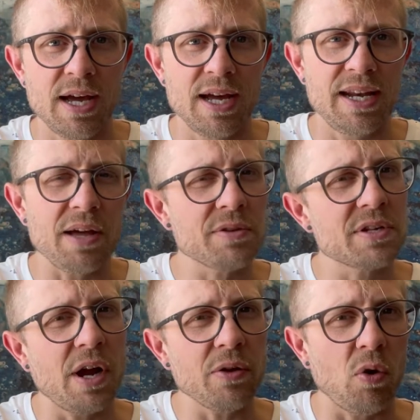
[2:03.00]
Now, there's
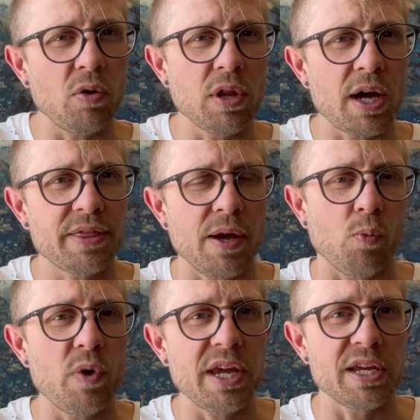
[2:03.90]
not a whole lot that
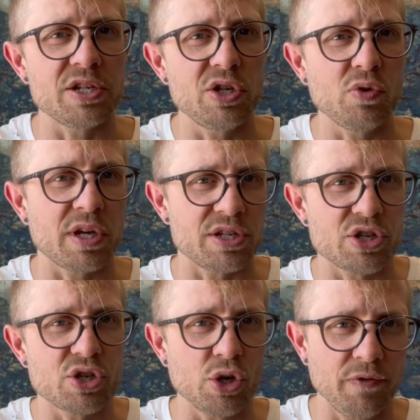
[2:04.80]
we can do
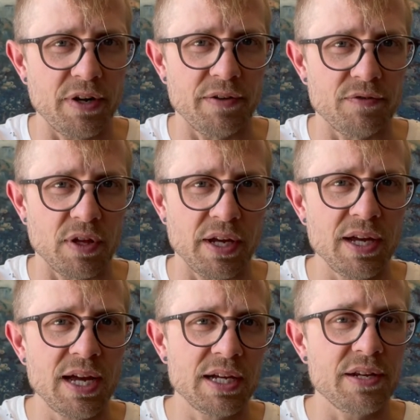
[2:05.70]
conservatively
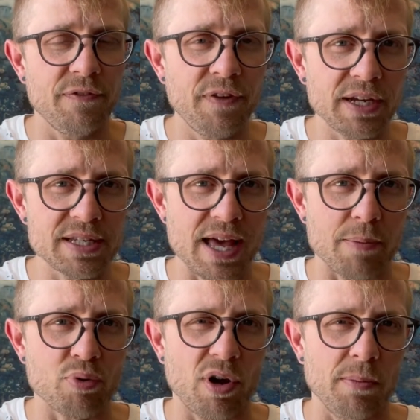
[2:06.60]
to fix that
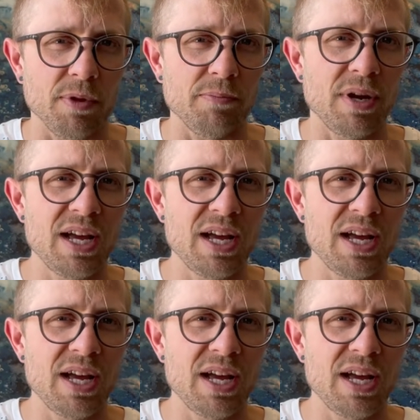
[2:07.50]
problem.